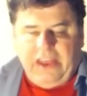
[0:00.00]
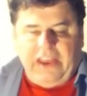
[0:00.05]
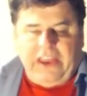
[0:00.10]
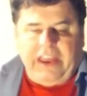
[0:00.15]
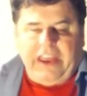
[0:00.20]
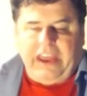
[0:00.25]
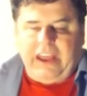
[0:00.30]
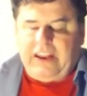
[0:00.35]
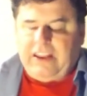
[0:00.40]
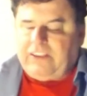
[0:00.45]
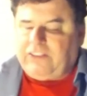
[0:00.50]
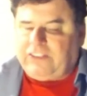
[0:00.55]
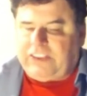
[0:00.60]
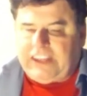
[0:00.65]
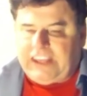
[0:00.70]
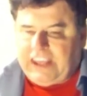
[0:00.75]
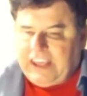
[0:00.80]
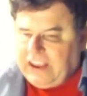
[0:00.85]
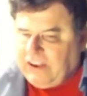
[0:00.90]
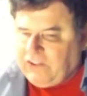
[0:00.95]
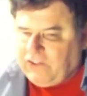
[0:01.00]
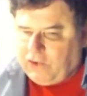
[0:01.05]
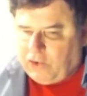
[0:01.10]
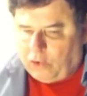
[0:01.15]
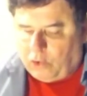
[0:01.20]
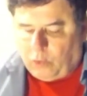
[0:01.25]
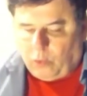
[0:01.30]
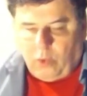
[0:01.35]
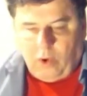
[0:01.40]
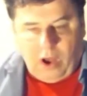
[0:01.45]
It is the
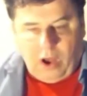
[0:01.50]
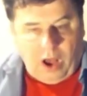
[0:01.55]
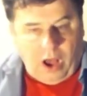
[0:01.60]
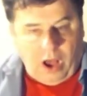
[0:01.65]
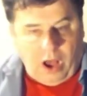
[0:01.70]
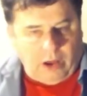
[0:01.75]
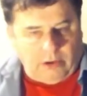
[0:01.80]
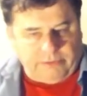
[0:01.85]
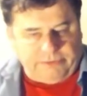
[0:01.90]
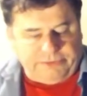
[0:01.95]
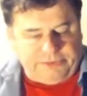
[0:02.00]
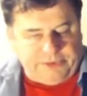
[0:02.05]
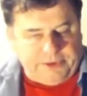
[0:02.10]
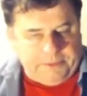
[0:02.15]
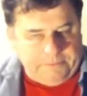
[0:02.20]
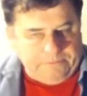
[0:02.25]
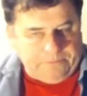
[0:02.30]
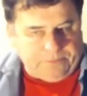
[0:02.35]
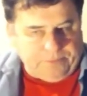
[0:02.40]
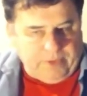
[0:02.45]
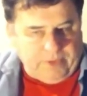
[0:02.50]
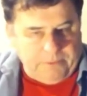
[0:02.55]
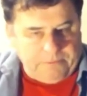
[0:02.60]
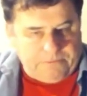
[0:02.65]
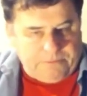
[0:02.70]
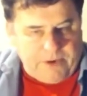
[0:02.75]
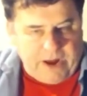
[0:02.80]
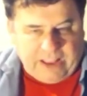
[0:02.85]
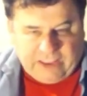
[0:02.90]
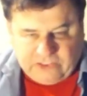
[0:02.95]
issue of
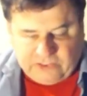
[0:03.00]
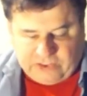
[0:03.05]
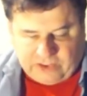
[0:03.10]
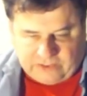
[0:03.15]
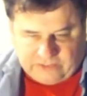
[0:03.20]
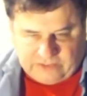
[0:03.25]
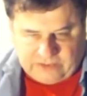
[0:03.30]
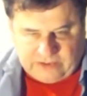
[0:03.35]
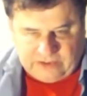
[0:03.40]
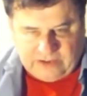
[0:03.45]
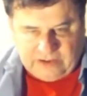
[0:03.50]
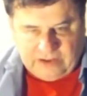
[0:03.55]
Brexit.